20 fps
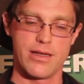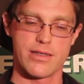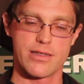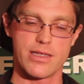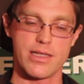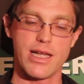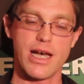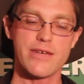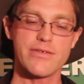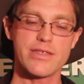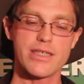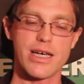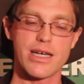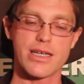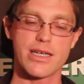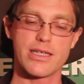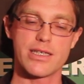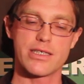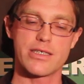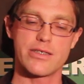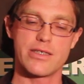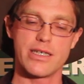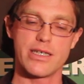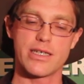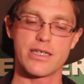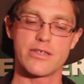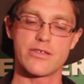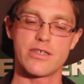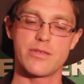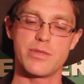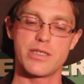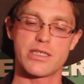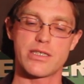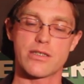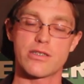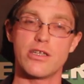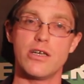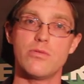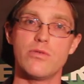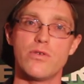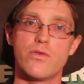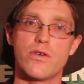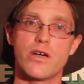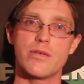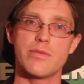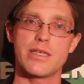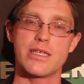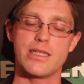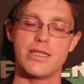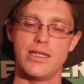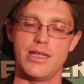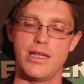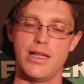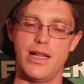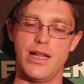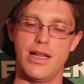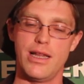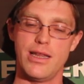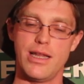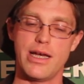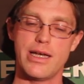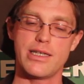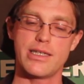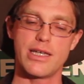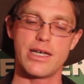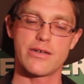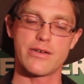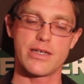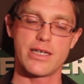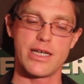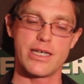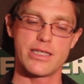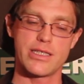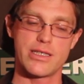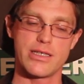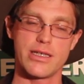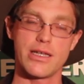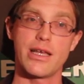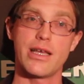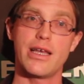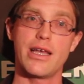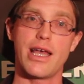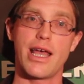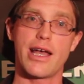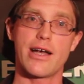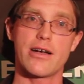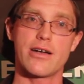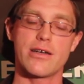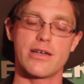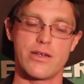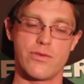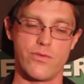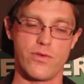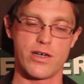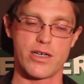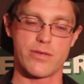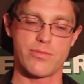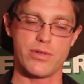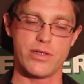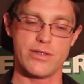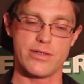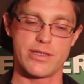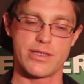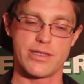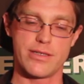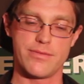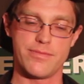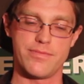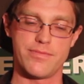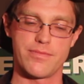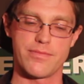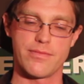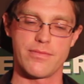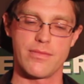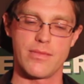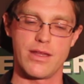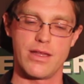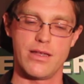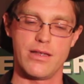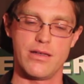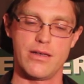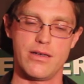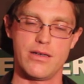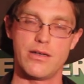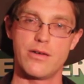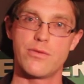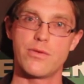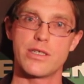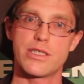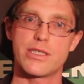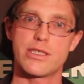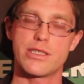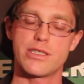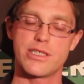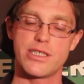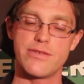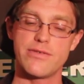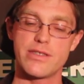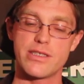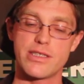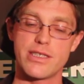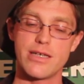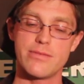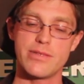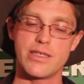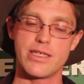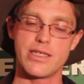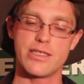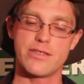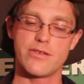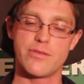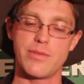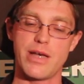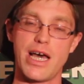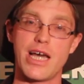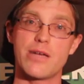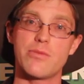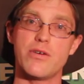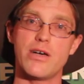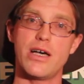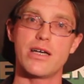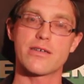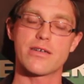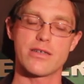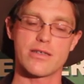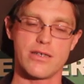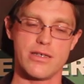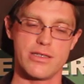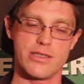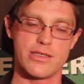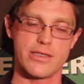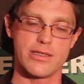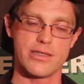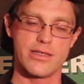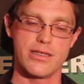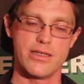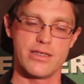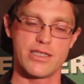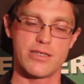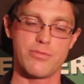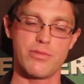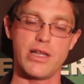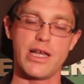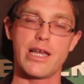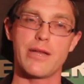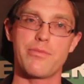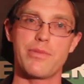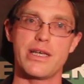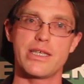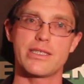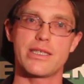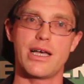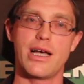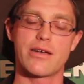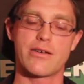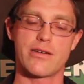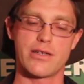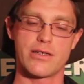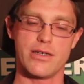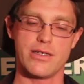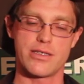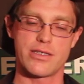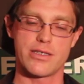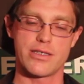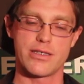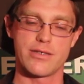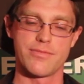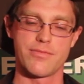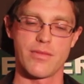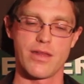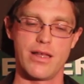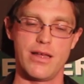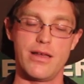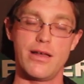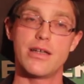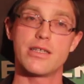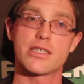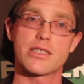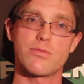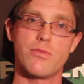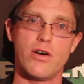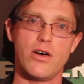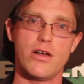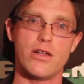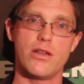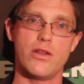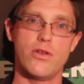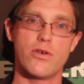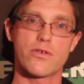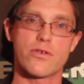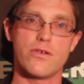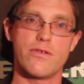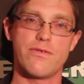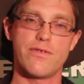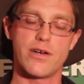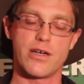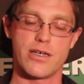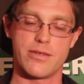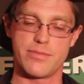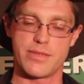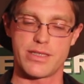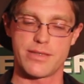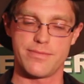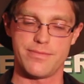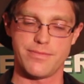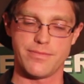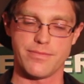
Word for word: The livestock industry contributes to global warming, land degradation, air and water pollution. We should shift subsidies from animal agriculture to plant-based agriculture and small local farms.